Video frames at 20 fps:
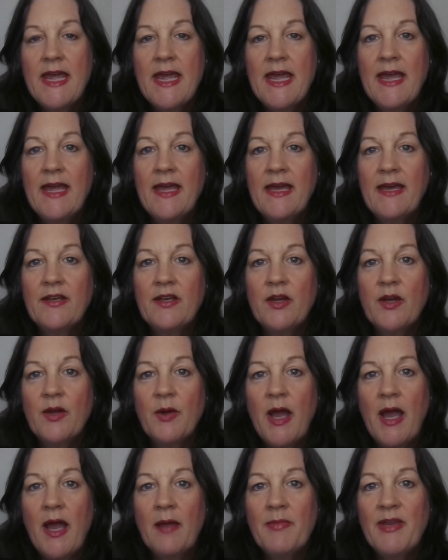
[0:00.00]
And
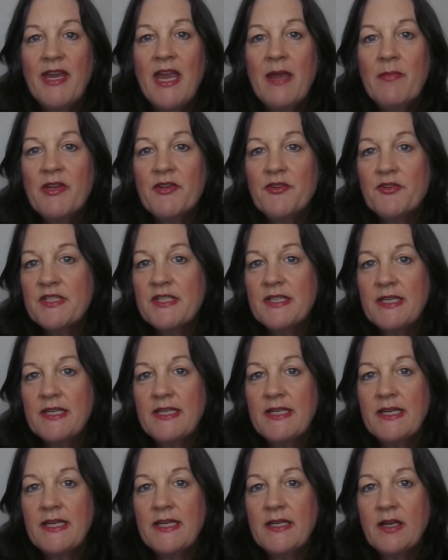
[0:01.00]
I became interested
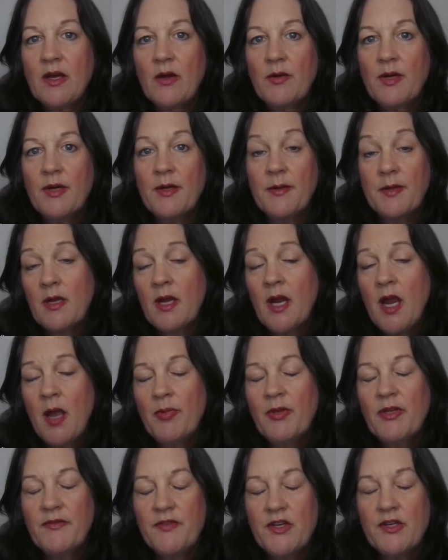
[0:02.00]
in it
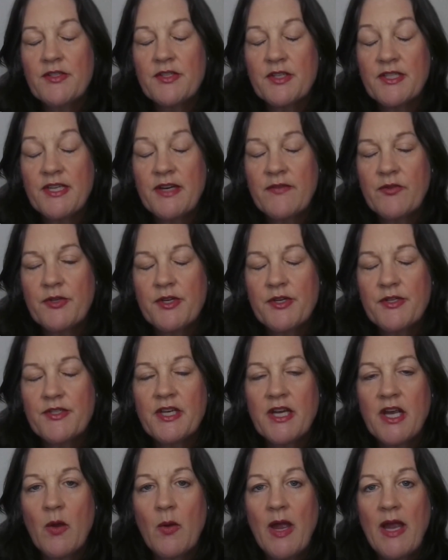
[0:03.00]
several years
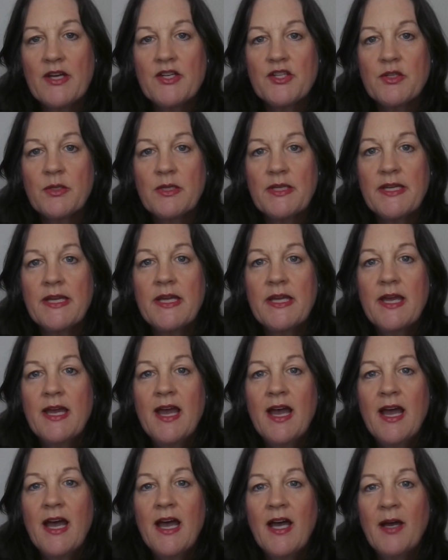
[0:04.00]
ago, actually,
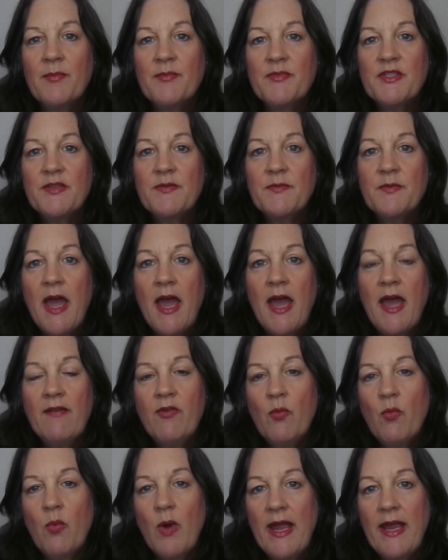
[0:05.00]
to have
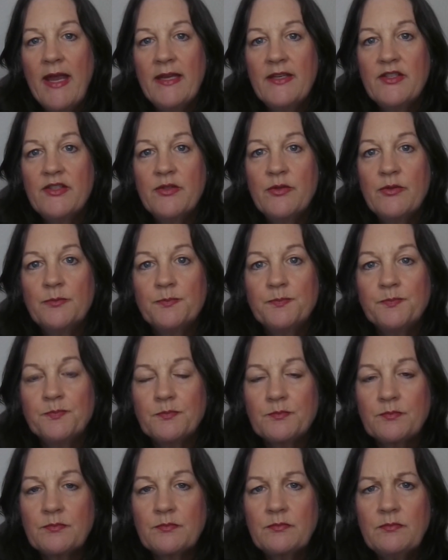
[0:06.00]
a way to
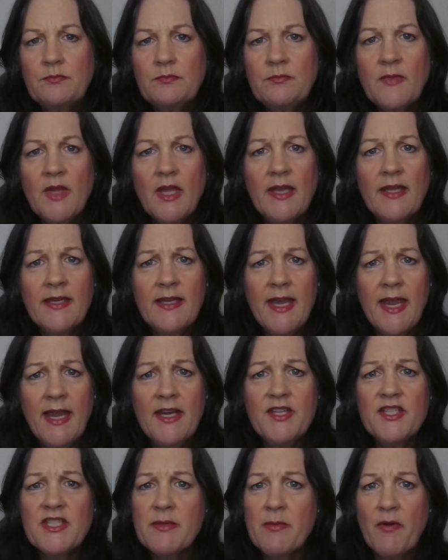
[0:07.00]

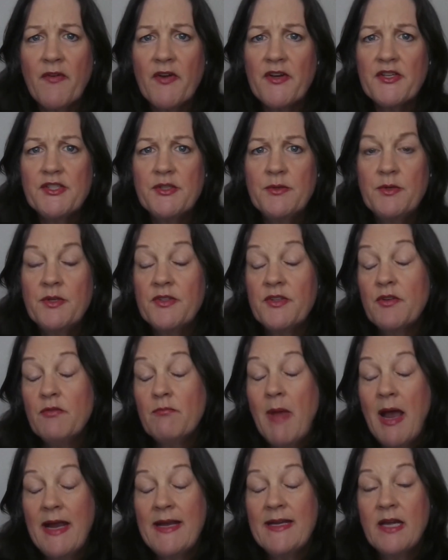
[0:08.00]
engage some of our students who
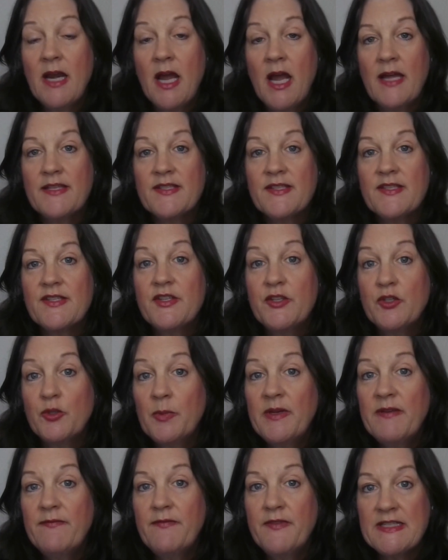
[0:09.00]
might not still
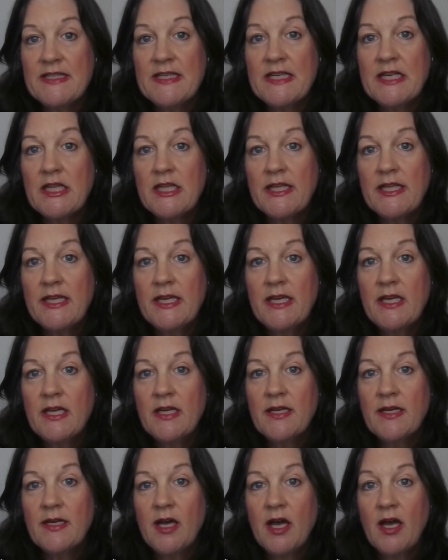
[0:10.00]
be physically
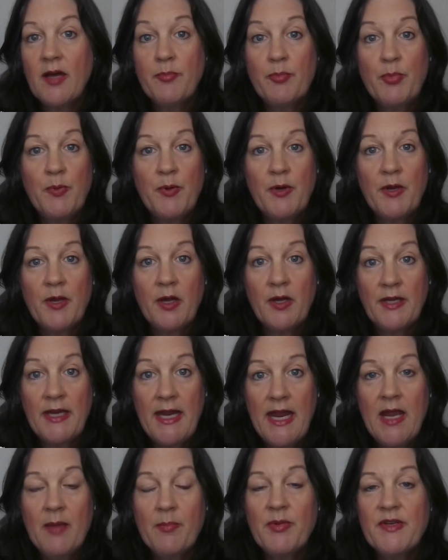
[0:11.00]
on
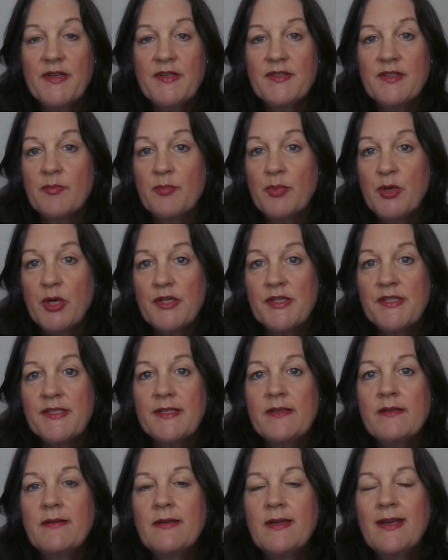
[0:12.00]
campus in
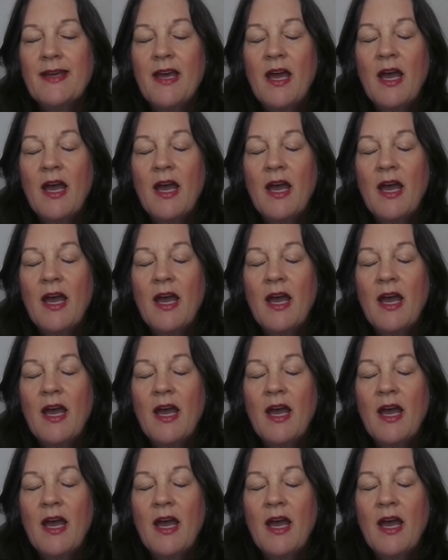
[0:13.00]
person.